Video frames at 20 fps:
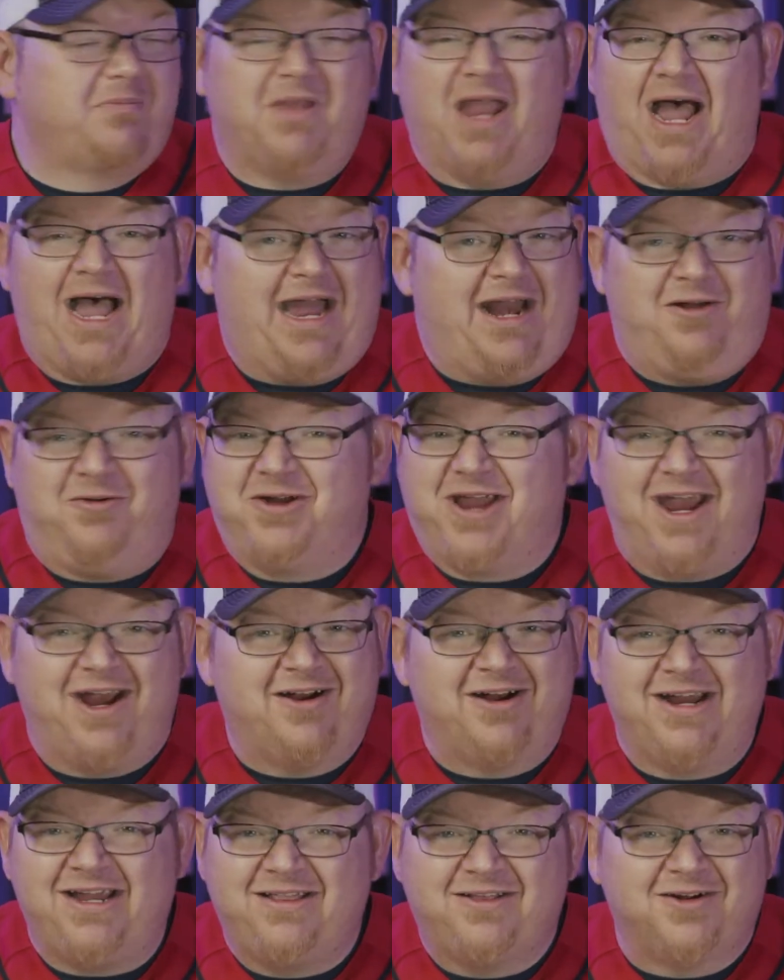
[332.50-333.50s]
I don't
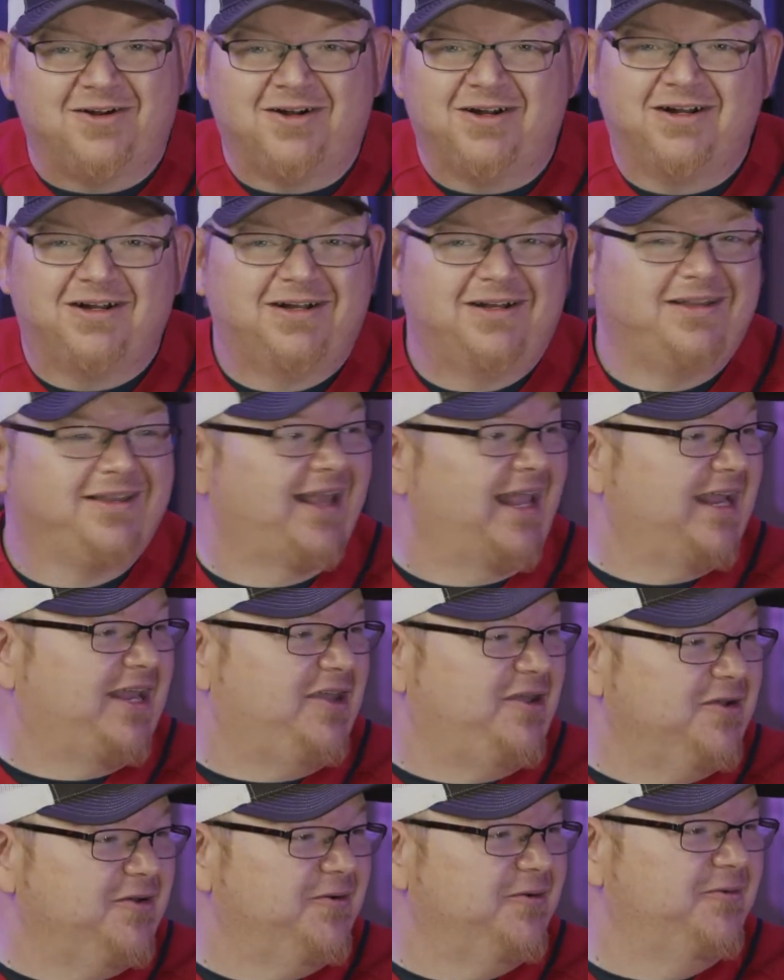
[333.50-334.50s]
care either. Like,
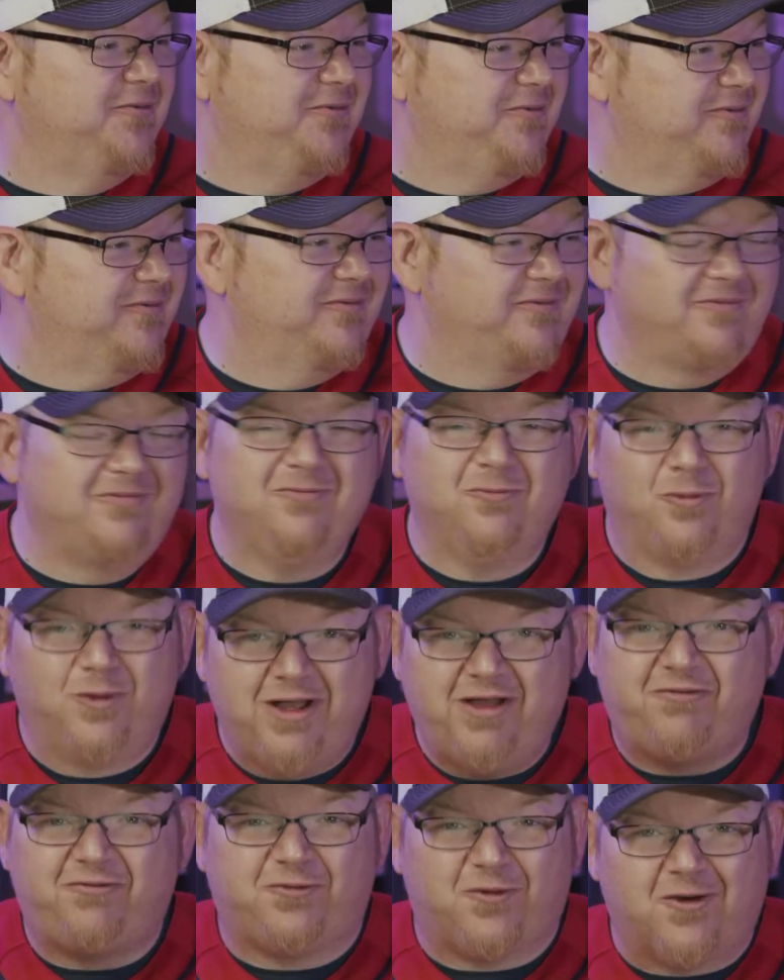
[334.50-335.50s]
you
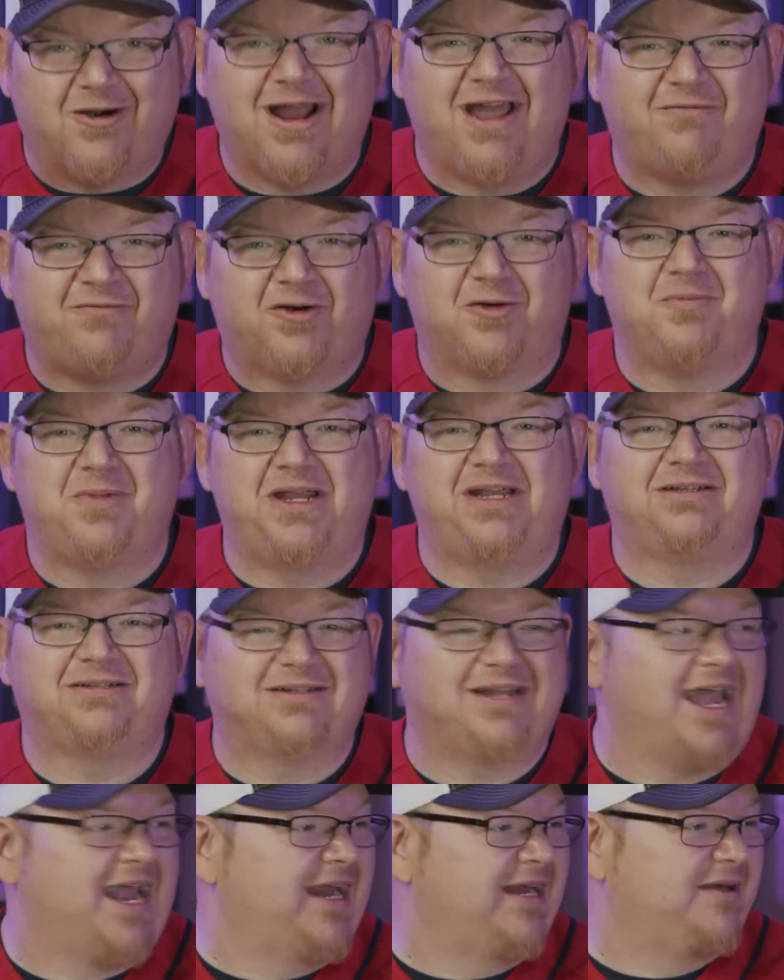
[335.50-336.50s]
will forever be
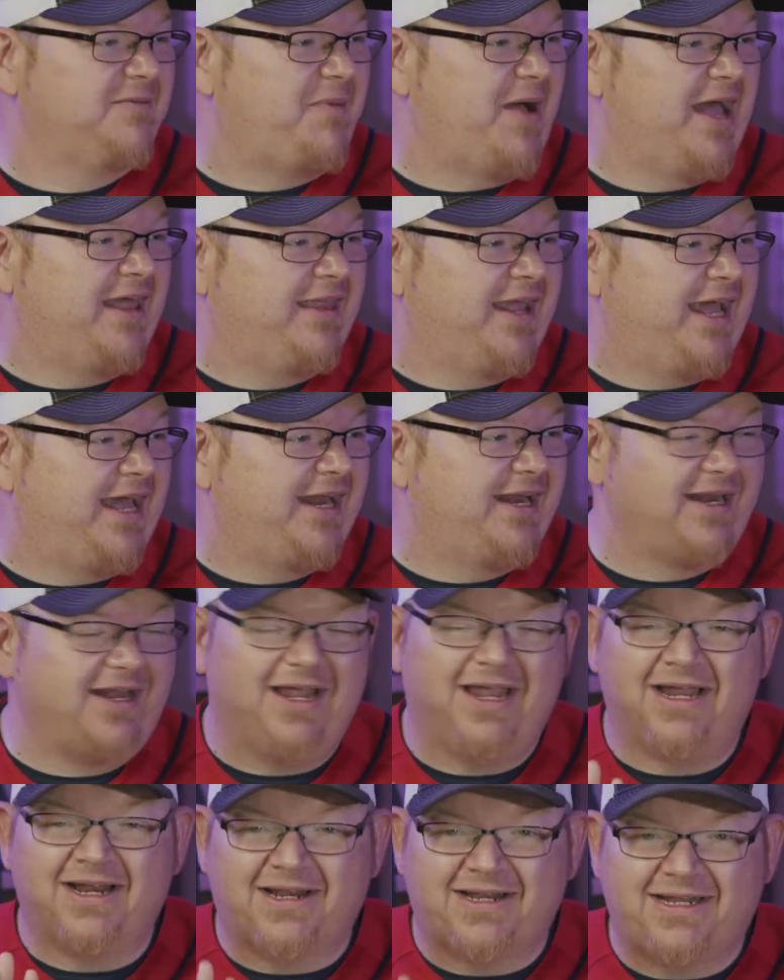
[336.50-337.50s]
stained by that.
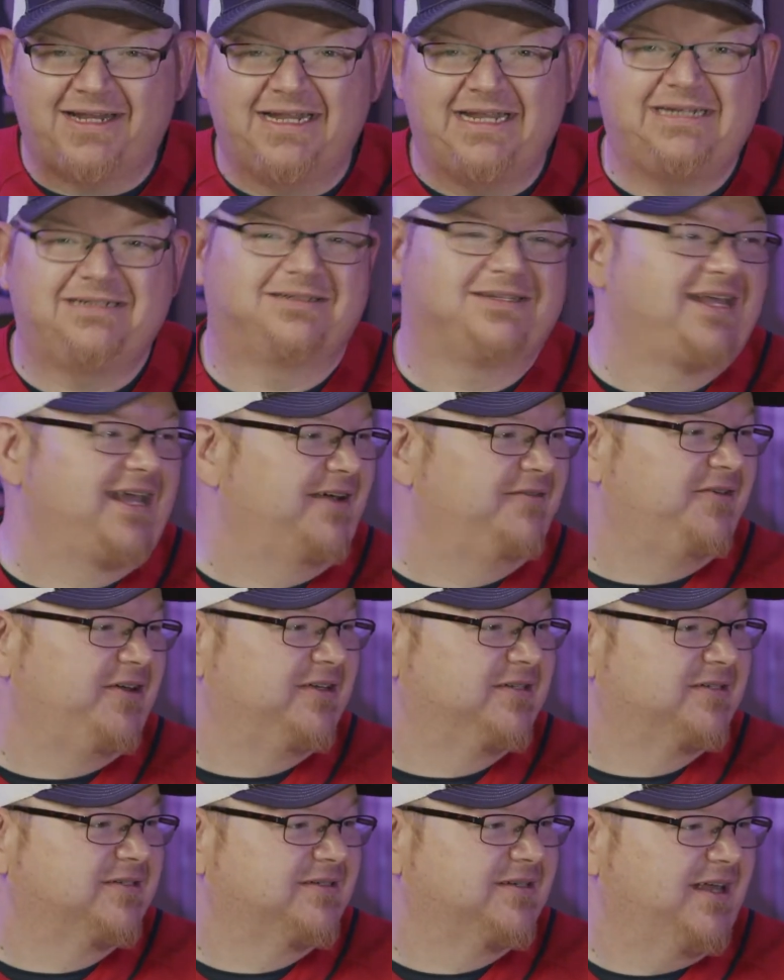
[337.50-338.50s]
At least give
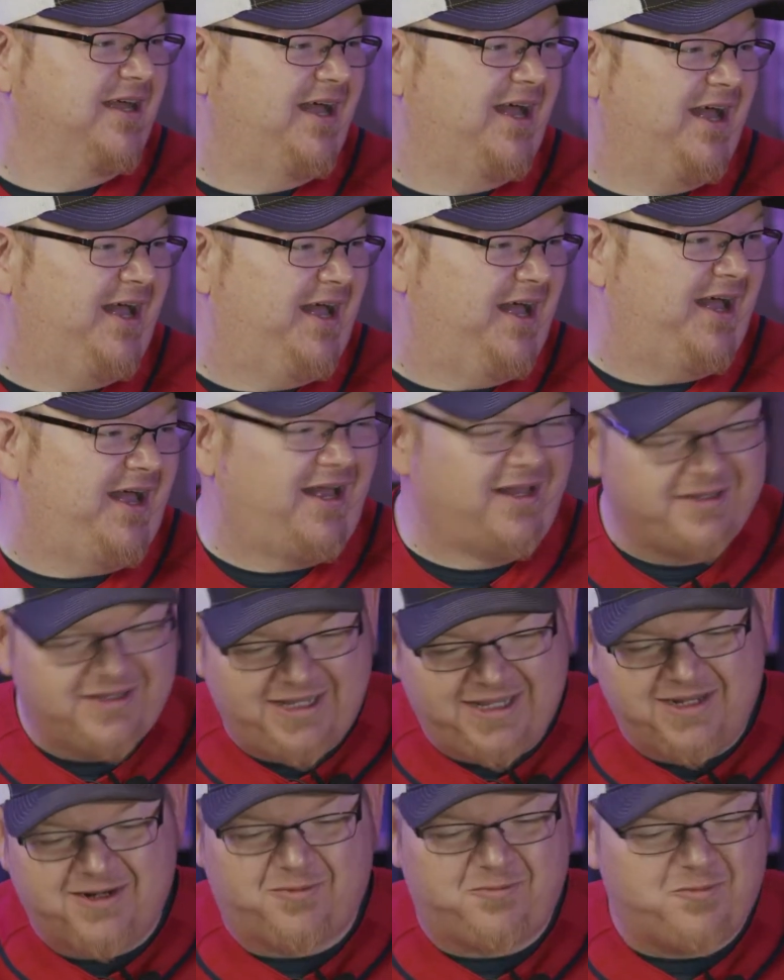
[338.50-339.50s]
us a little